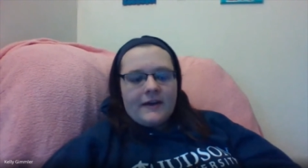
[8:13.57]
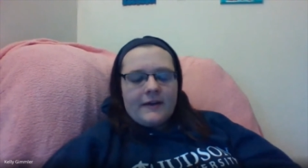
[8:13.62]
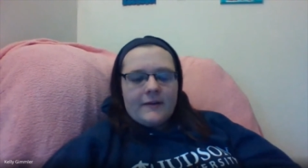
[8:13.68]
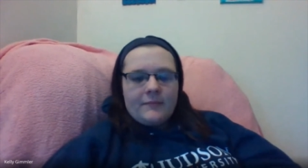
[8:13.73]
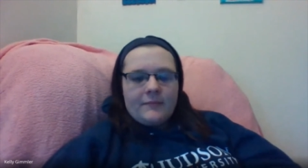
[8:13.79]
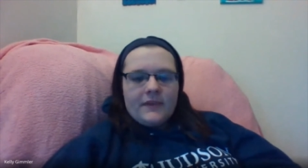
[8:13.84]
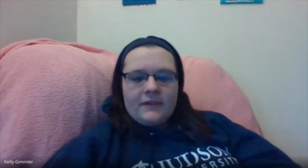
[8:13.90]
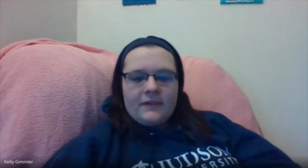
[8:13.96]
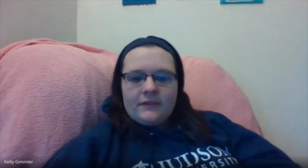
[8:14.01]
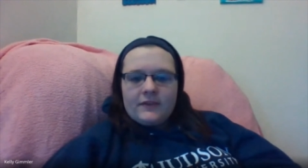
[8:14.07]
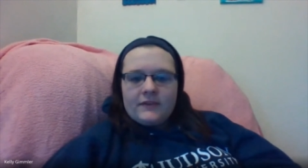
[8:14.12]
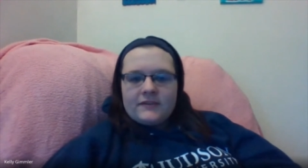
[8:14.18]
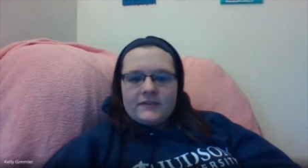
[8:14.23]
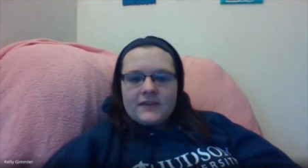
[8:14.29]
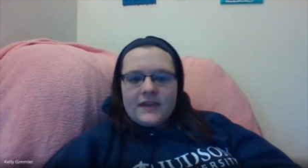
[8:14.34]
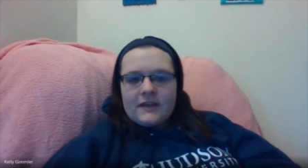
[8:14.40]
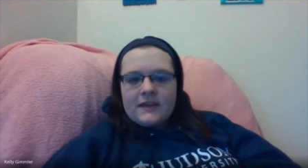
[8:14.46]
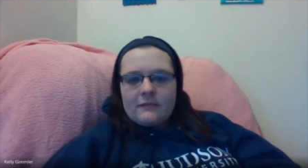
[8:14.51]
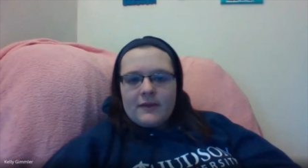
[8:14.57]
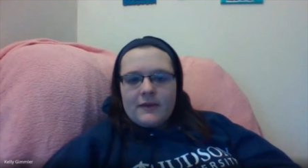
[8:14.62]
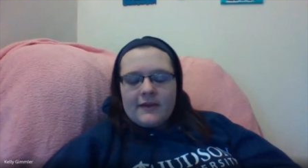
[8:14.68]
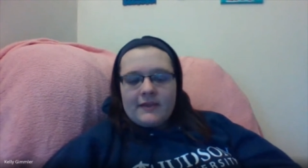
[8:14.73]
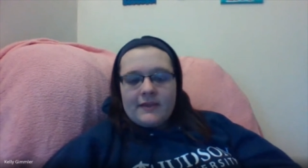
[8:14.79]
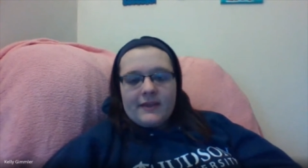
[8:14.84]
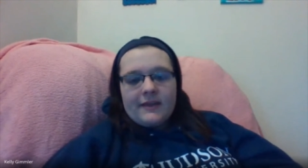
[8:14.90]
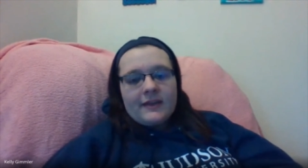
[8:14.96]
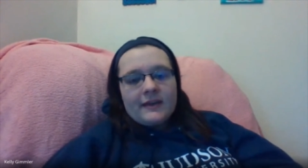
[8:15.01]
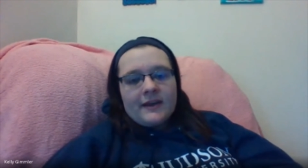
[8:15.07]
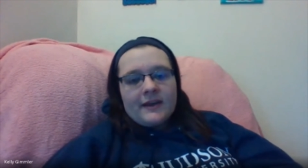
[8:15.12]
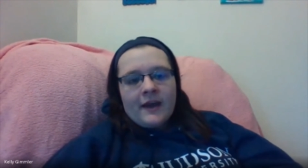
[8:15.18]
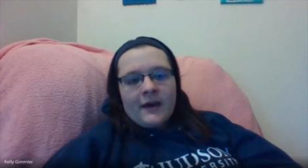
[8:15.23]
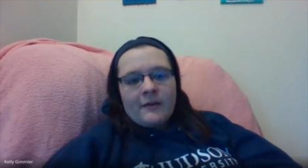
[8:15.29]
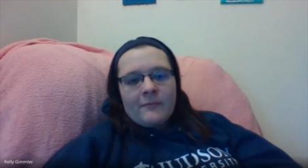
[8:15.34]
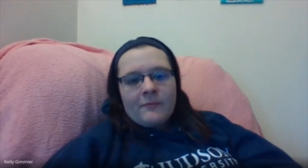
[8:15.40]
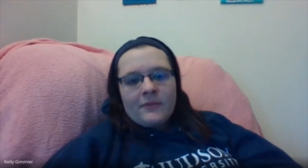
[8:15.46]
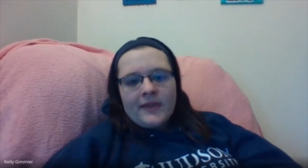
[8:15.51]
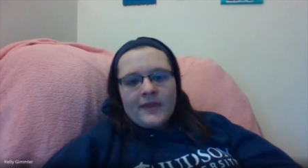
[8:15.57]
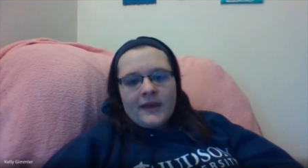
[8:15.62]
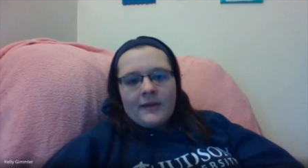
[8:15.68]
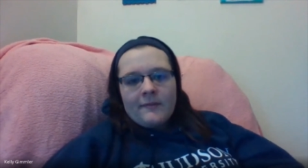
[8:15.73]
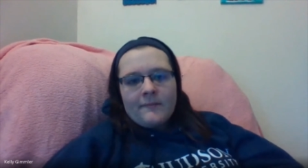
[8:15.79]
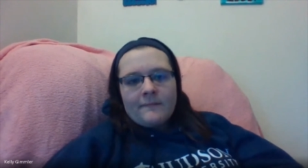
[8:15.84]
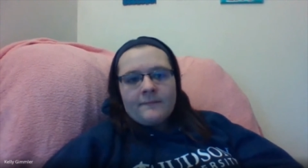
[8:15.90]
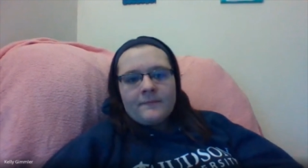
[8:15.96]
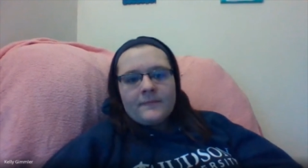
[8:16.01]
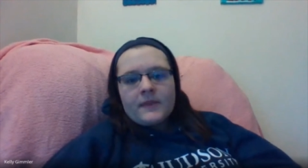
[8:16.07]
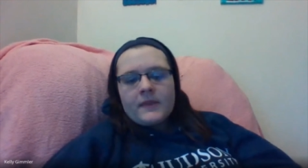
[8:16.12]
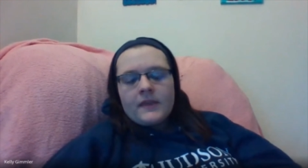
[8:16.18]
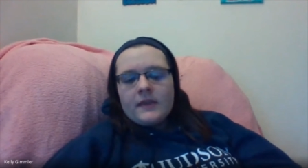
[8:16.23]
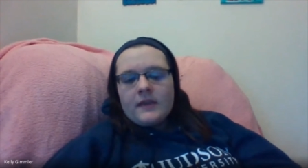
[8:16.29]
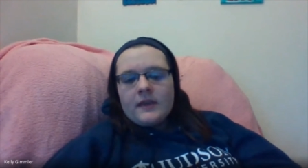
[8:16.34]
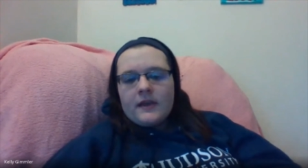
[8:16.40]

um, if there's any way they can help them.